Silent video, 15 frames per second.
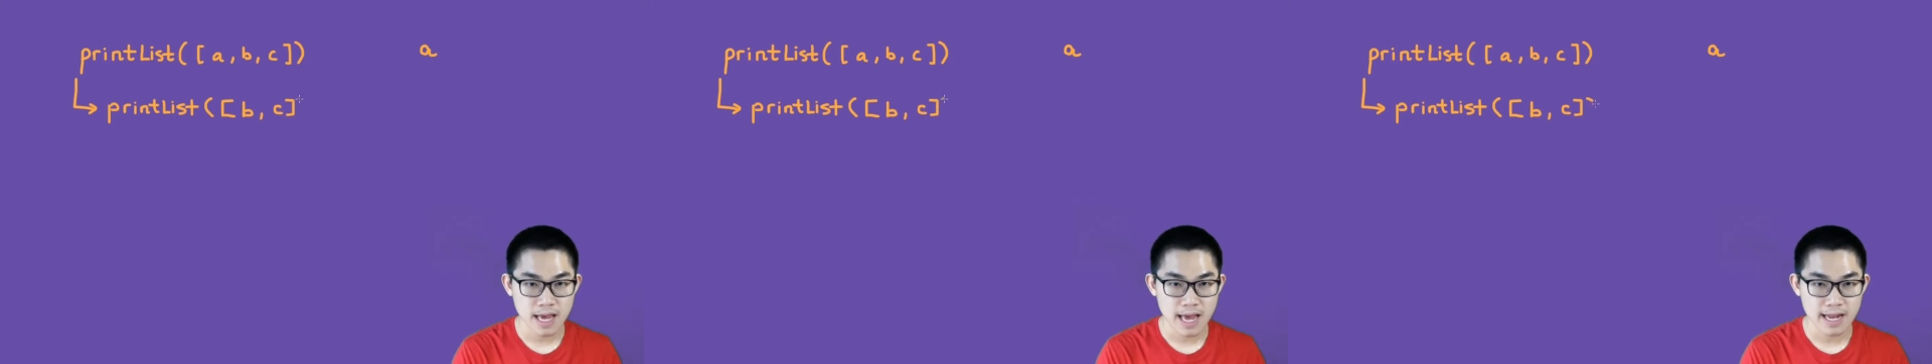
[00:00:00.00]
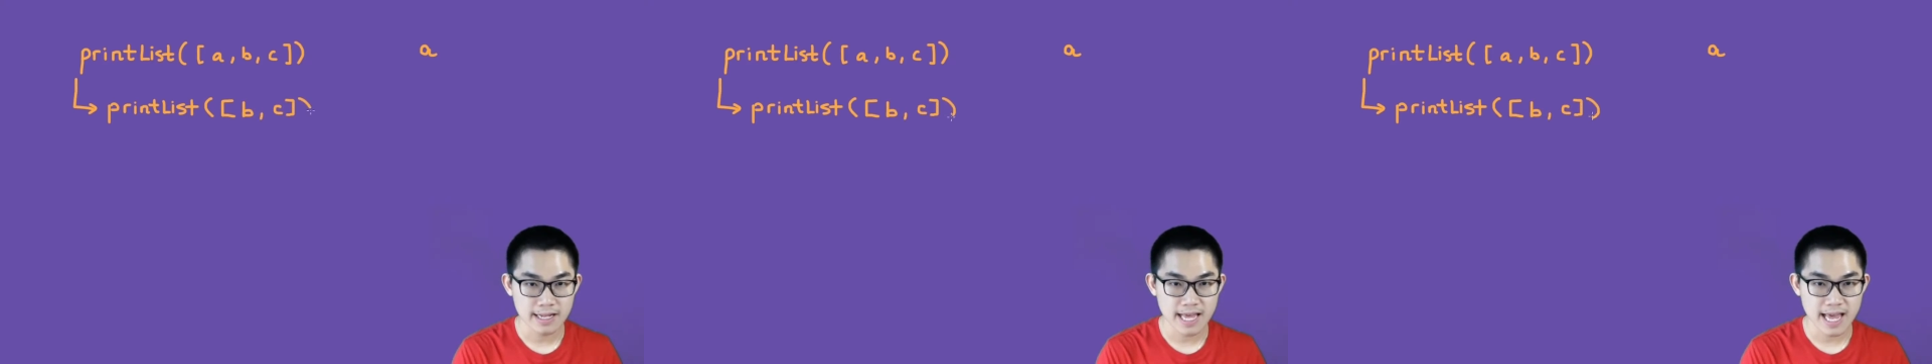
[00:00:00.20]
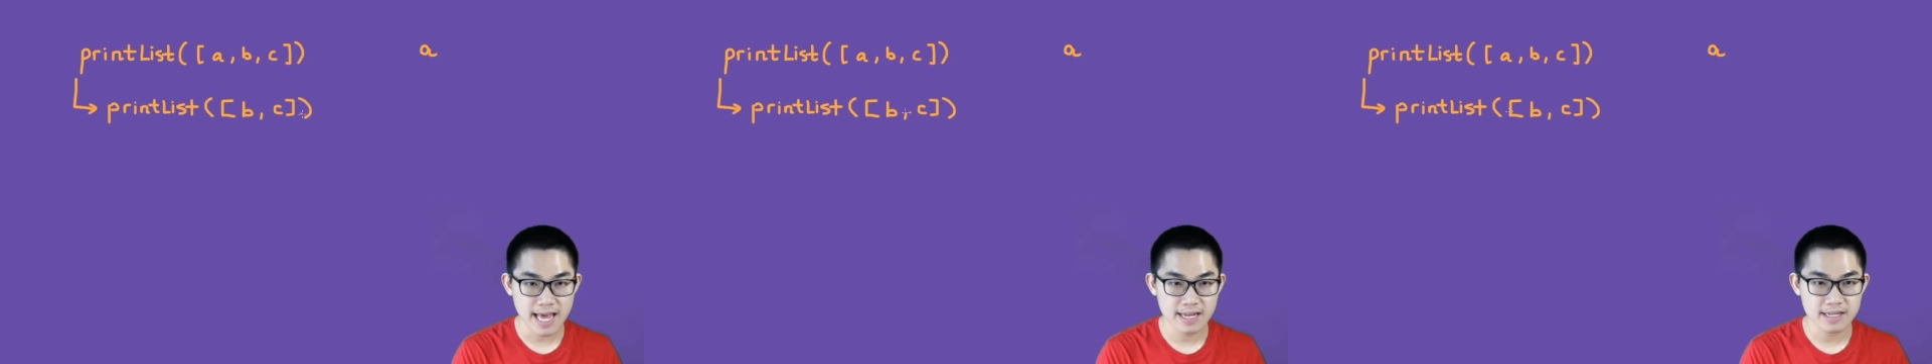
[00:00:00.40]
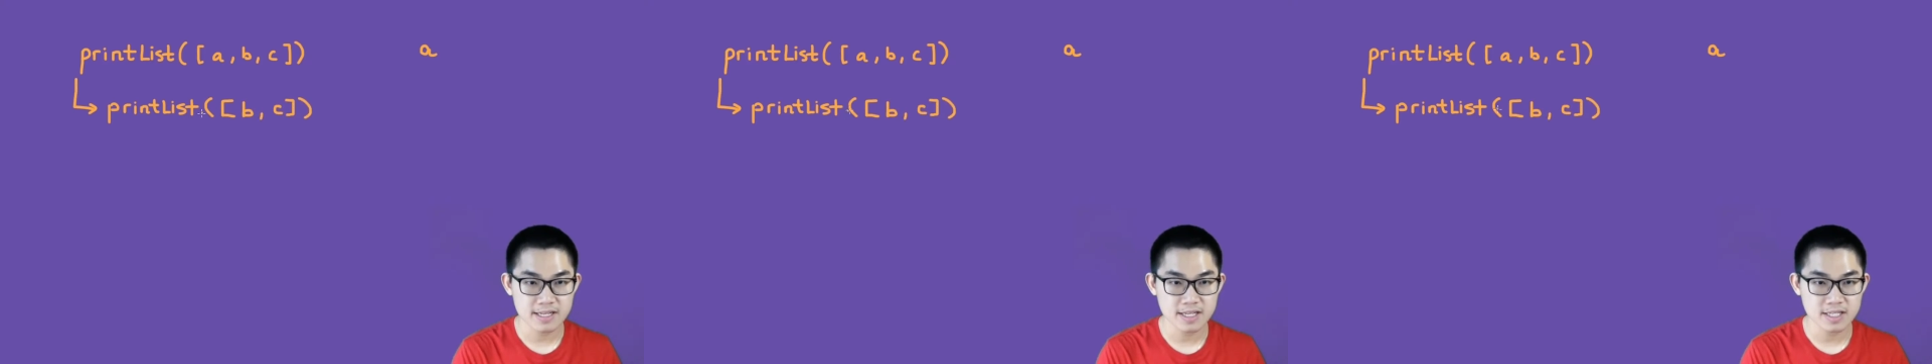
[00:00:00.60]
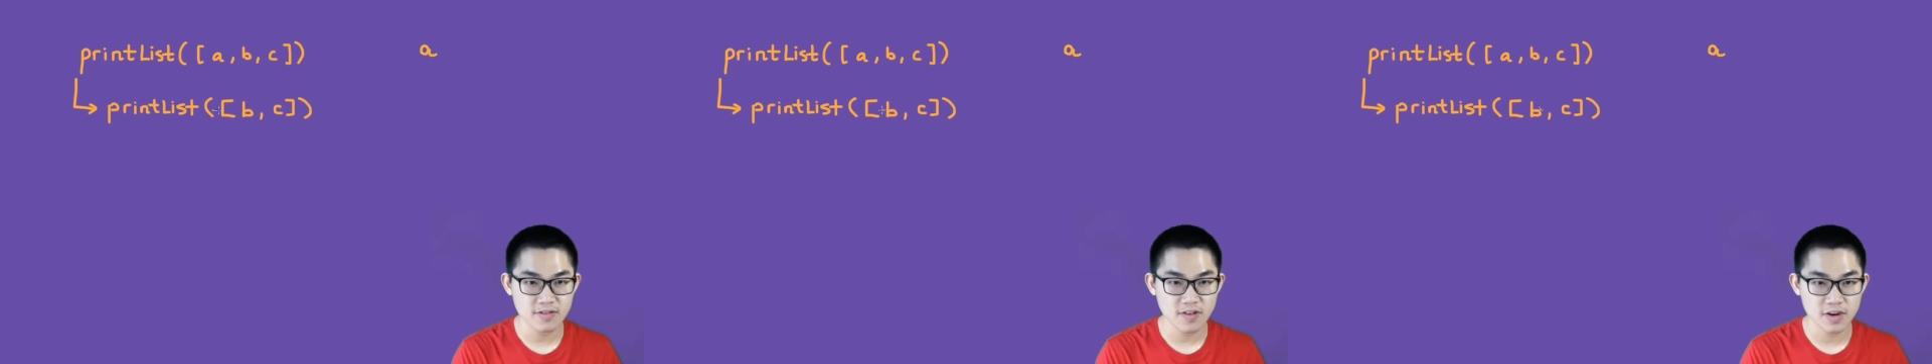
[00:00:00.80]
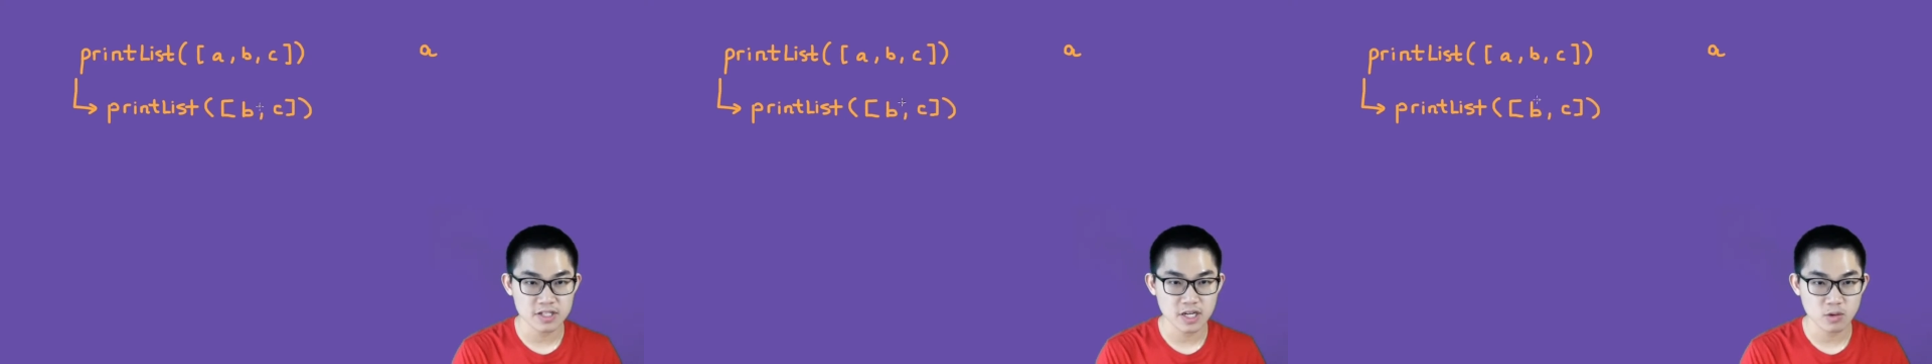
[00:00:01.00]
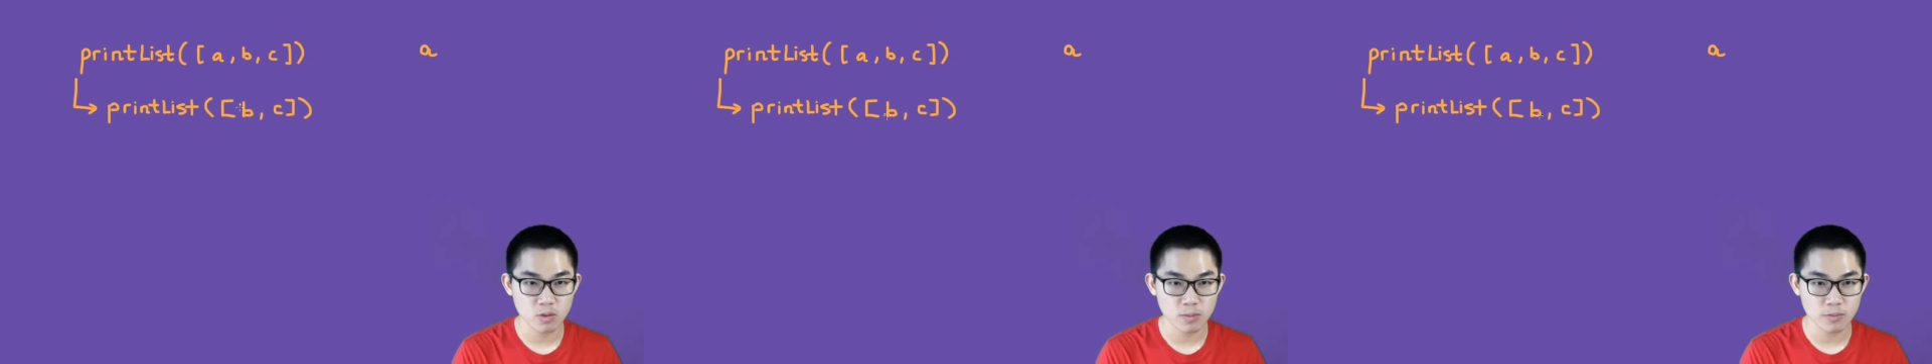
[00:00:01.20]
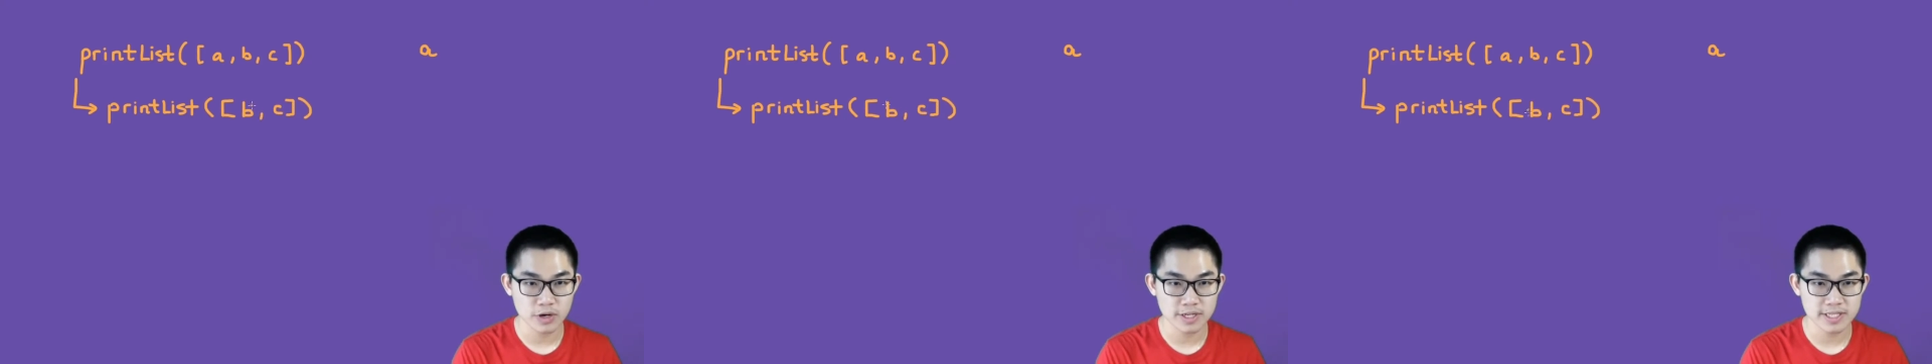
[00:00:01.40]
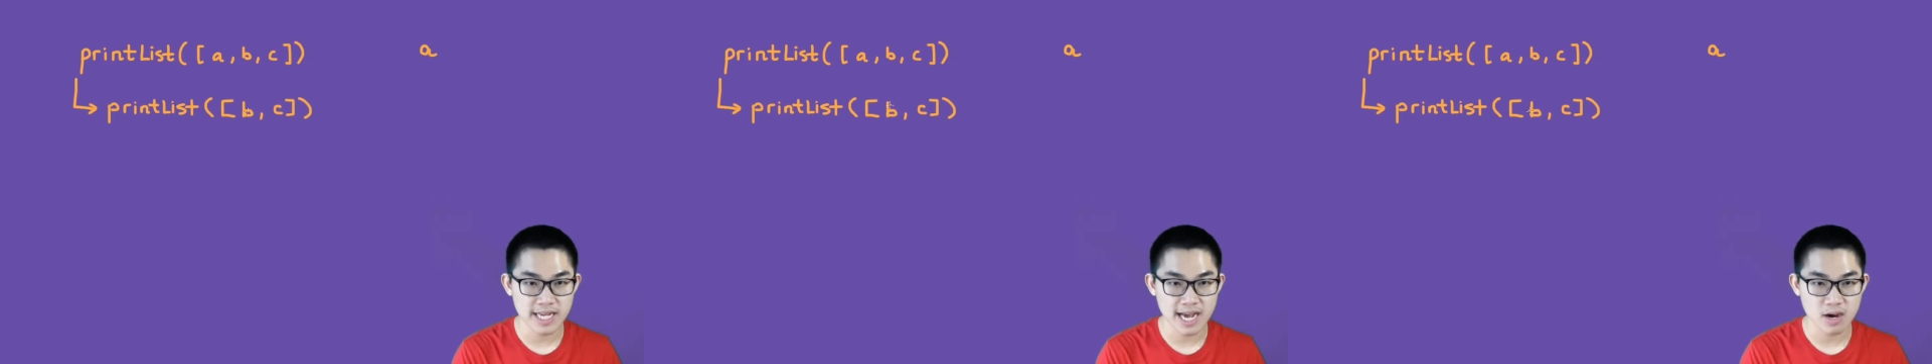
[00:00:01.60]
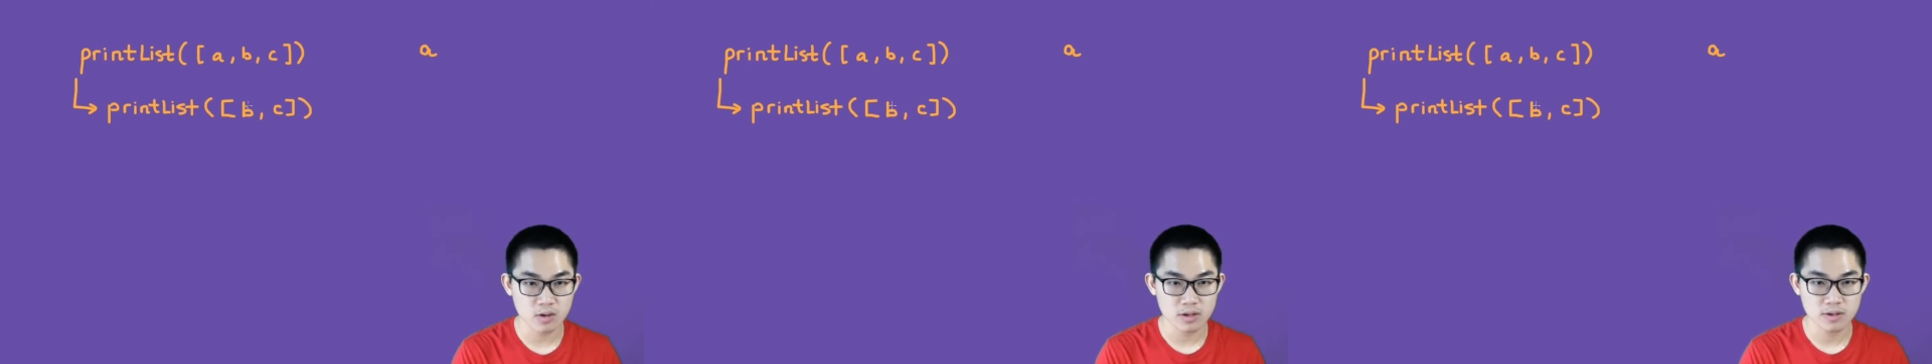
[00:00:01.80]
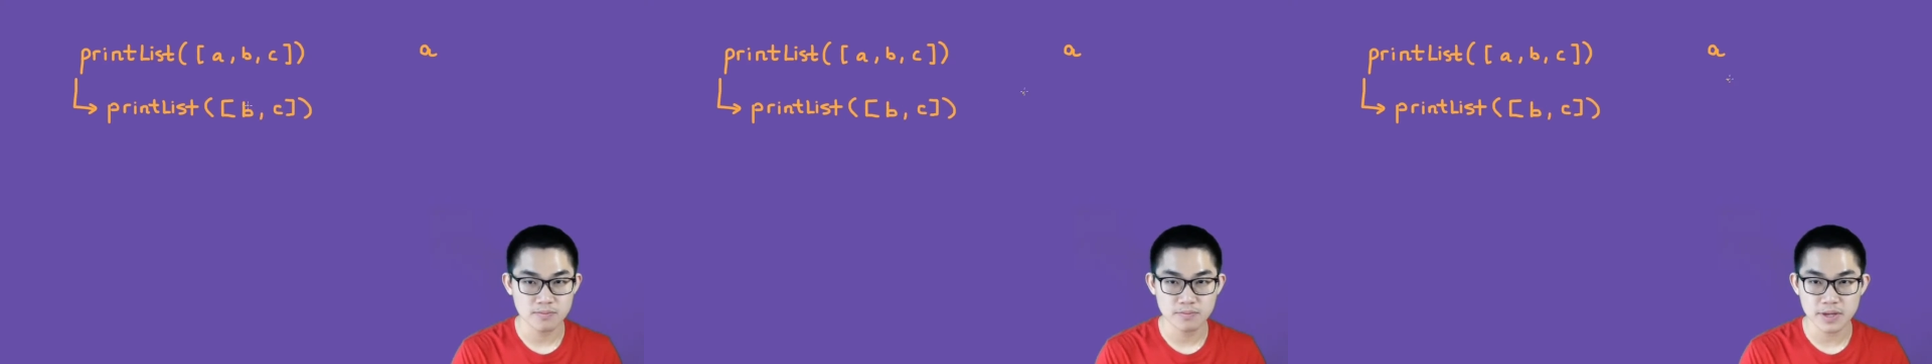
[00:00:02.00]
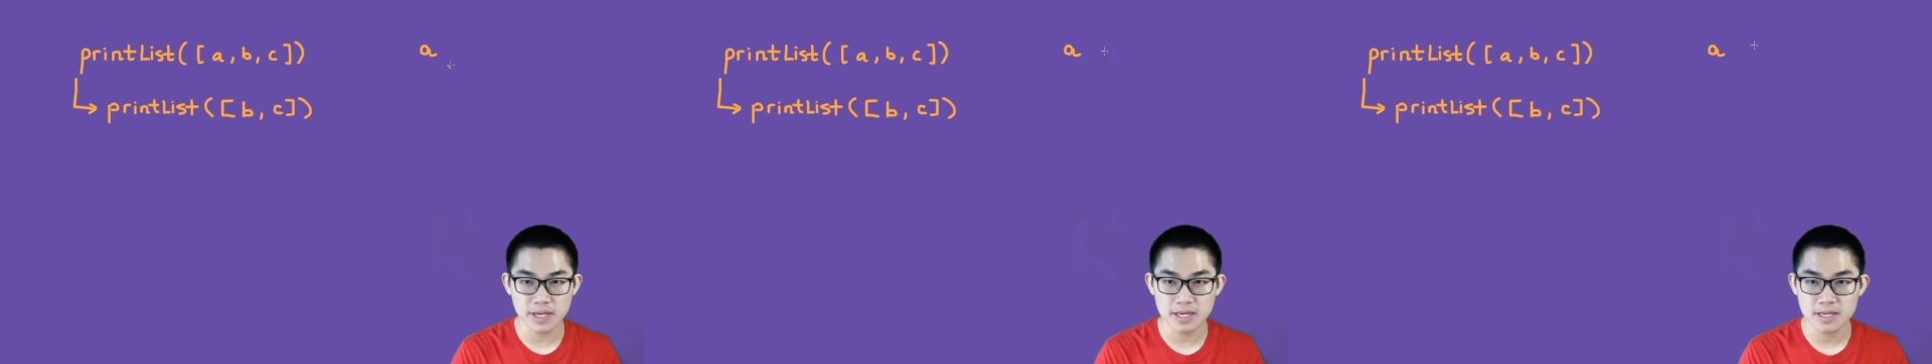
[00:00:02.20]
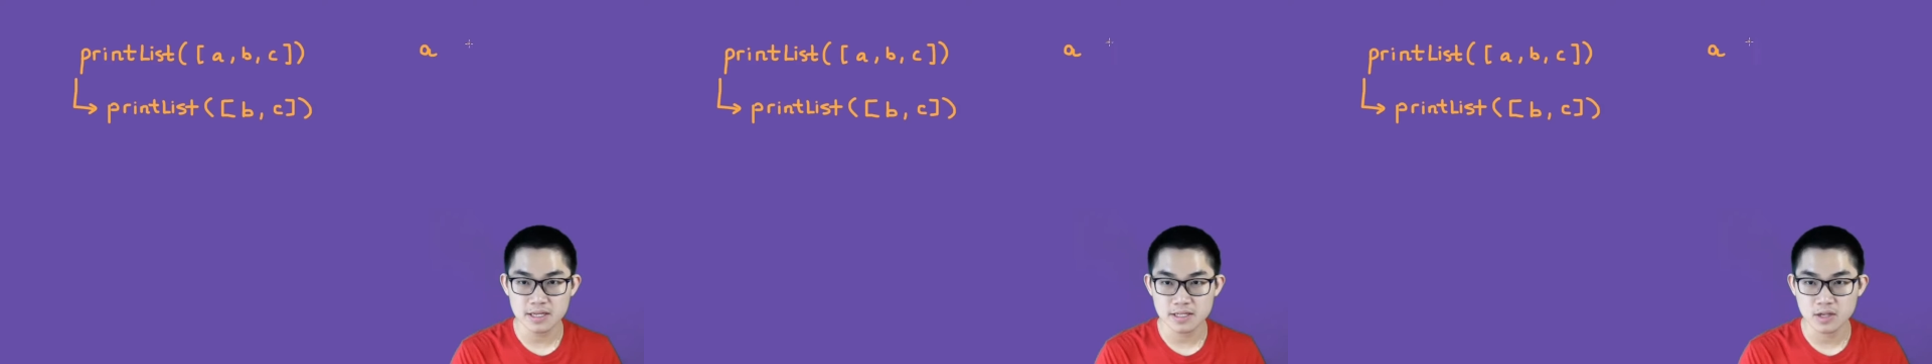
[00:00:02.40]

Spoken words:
and then this function will print out B.